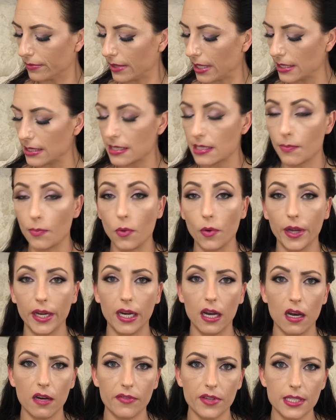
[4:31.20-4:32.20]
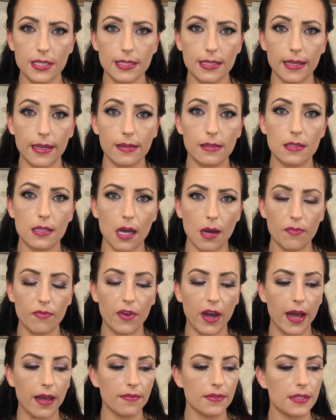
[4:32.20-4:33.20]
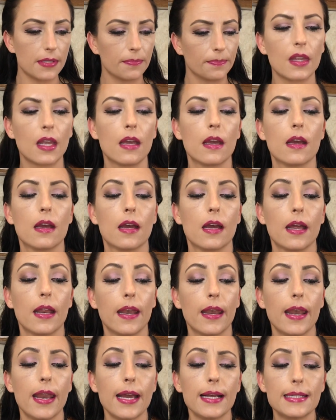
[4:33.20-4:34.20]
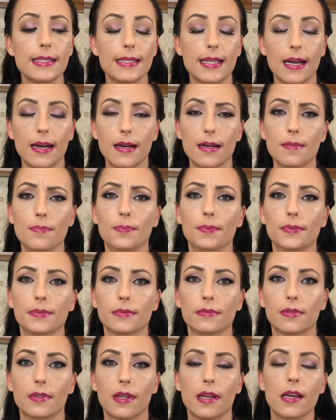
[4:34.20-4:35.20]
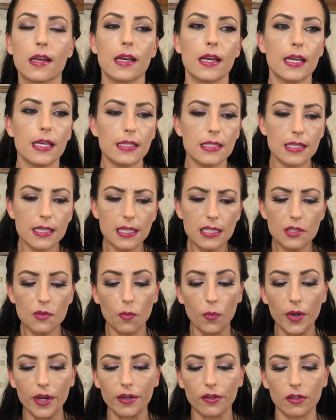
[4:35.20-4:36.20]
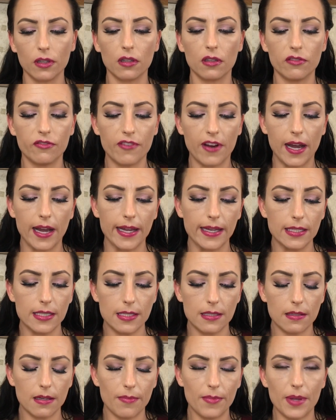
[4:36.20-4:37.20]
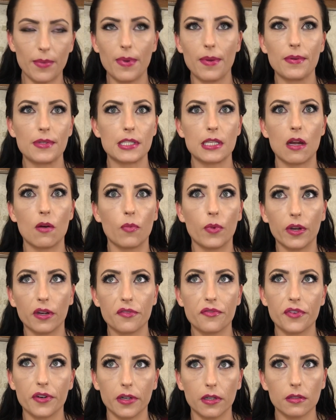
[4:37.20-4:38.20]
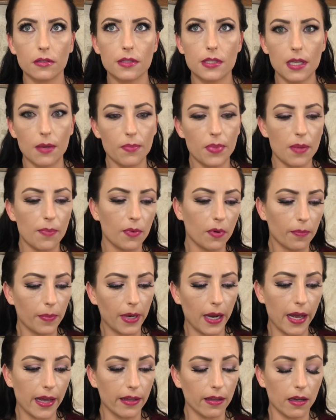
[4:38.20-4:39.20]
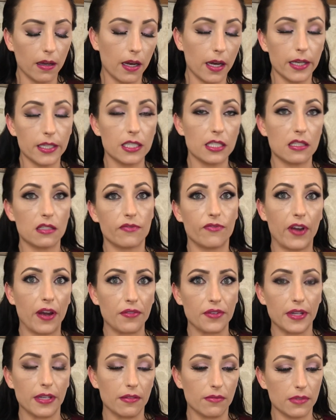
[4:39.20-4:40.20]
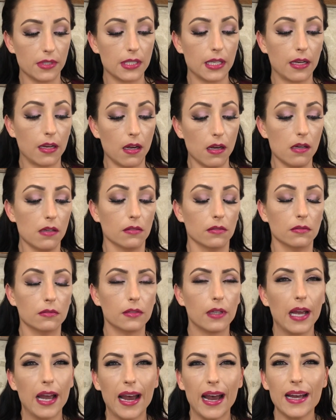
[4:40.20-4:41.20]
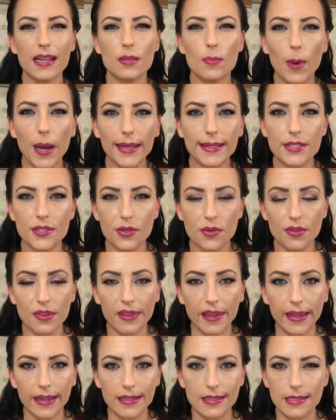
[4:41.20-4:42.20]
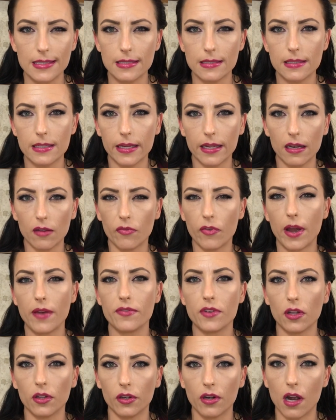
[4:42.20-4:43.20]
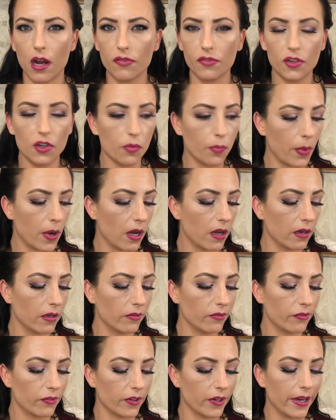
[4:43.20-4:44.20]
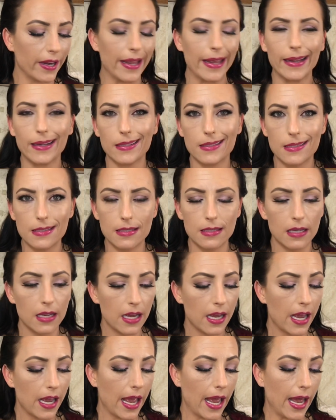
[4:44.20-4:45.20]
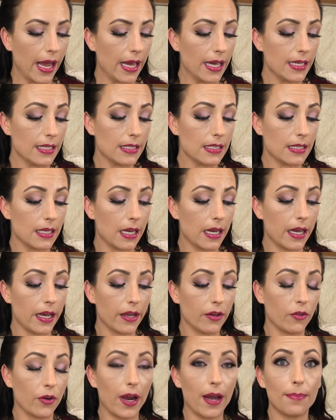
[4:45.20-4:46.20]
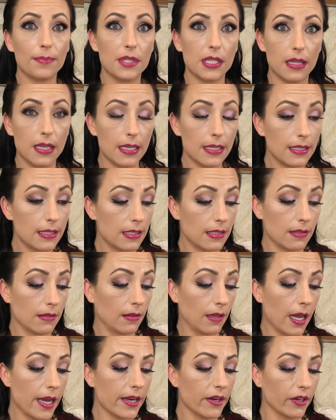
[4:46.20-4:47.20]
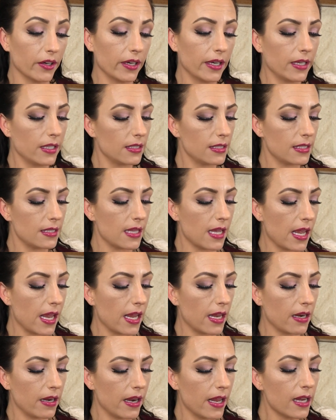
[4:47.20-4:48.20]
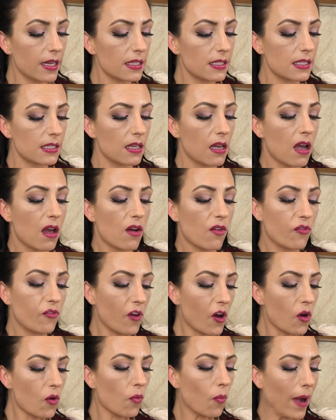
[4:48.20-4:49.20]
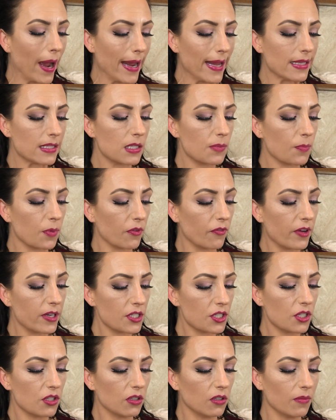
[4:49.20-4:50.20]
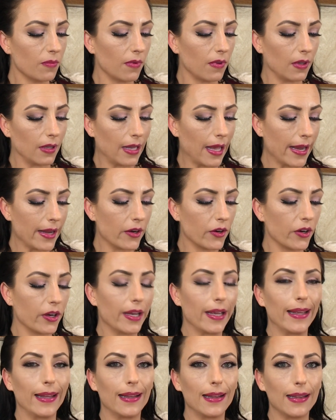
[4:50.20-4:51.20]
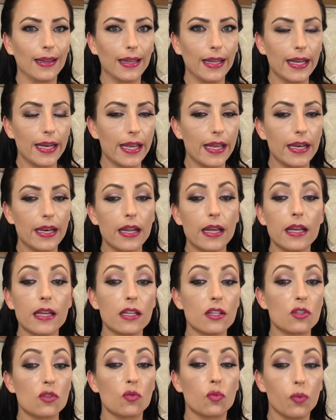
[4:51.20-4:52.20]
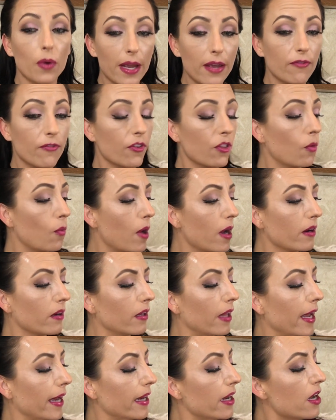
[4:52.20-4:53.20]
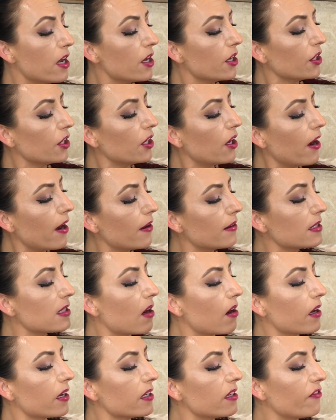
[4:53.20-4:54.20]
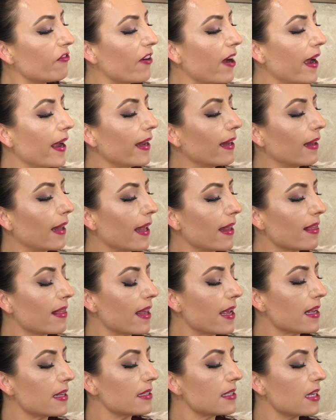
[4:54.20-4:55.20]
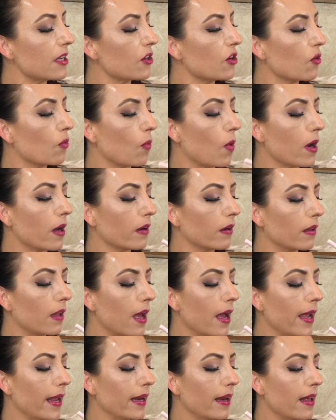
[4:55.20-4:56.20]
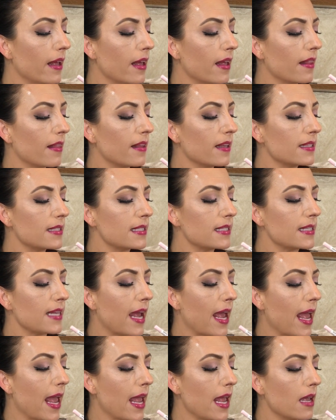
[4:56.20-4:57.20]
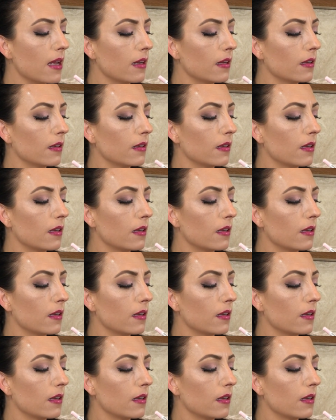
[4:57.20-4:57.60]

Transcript: That's the point, obviously. Top fives. Next up is this weird little find. I mean, maybe it's not weird for some people, but I just found it and was like, oh, I had to buy two things to get a $5 off coupon for NYX. And I grabbed this liner. It's the NYX Faux White Professional Liner in Linen. It is great for the waterline. You know how it's hard to find like things in your waterline that stay?